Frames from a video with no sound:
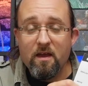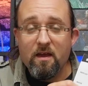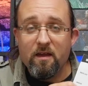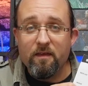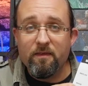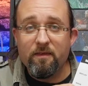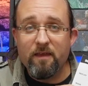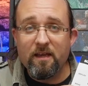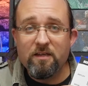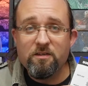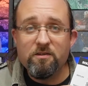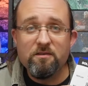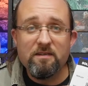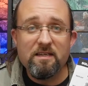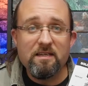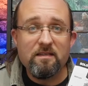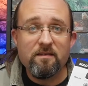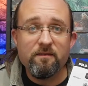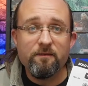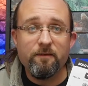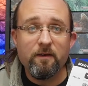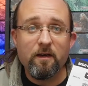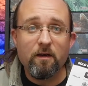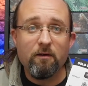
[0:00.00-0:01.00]
Then you need
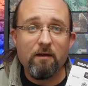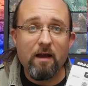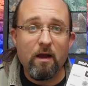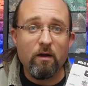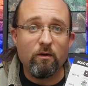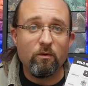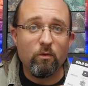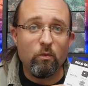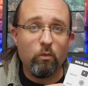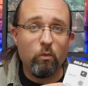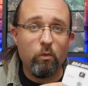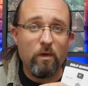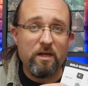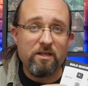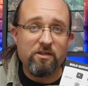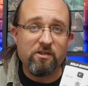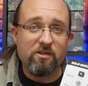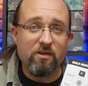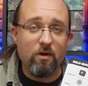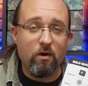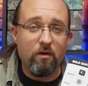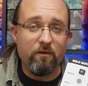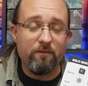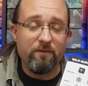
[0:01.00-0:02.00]
to figure out
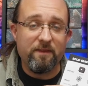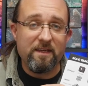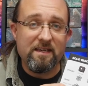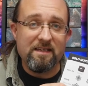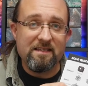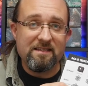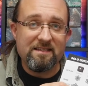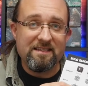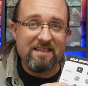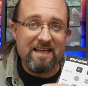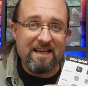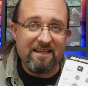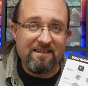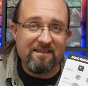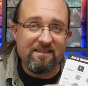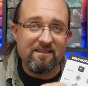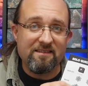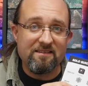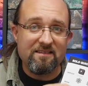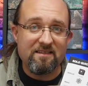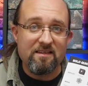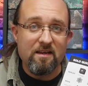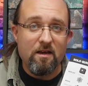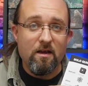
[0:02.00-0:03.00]
which of these
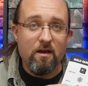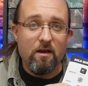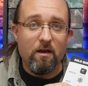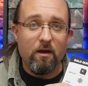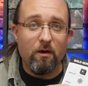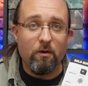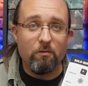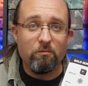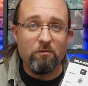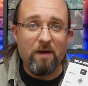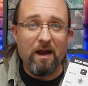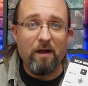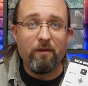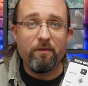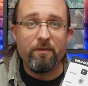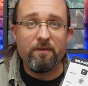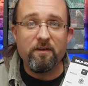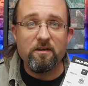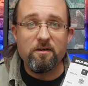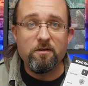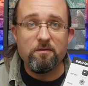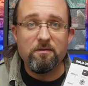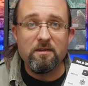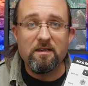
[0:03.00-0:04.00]
letters around the
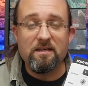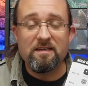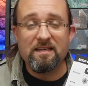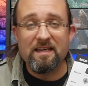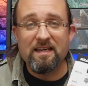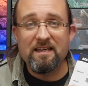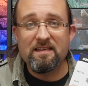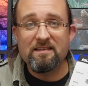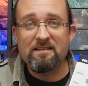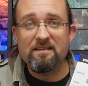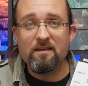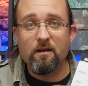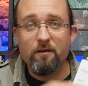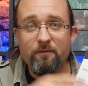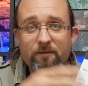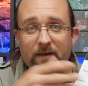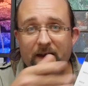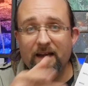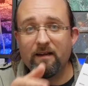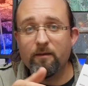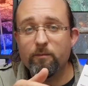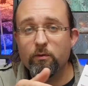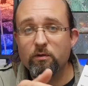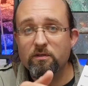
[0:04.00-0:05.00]
unit is
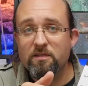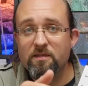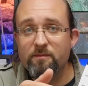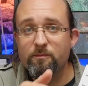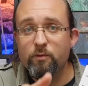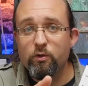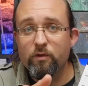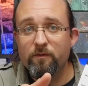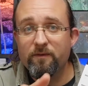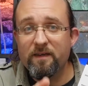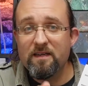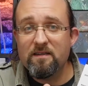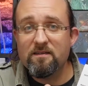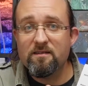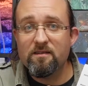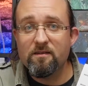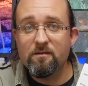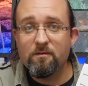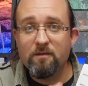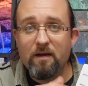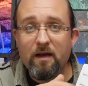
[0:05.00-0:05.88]
available to move into,